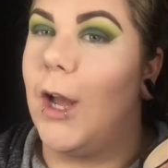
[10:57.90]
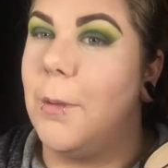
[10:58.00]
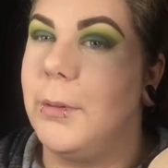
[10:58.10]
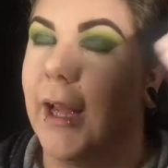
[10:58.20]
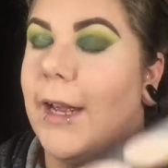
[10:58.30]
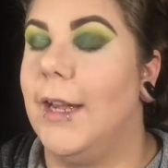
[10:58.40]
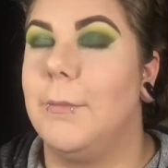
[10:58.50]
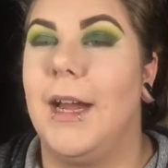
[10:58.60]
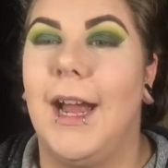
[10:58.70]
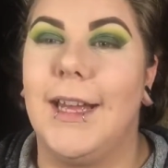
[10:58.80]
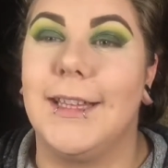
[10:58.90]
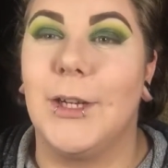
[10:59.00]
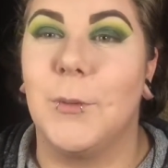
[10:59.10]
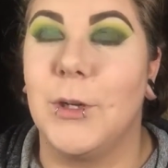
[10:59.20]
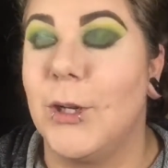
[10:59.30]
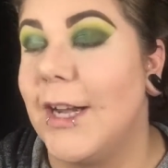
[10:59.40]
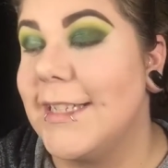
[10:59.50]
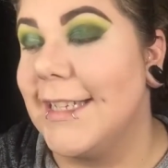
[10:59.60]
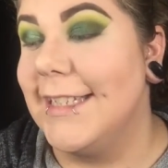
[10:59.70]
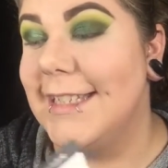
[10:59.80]
applying my highlighter where you
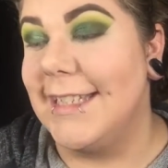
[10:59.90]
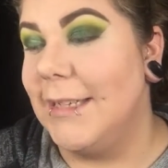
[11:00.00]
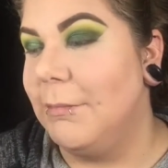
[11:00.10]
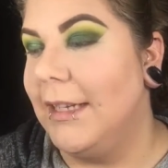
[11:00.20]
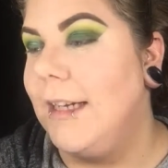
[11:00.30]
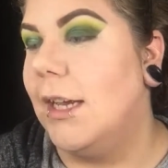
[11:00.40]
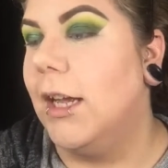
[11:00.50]
guys can see me.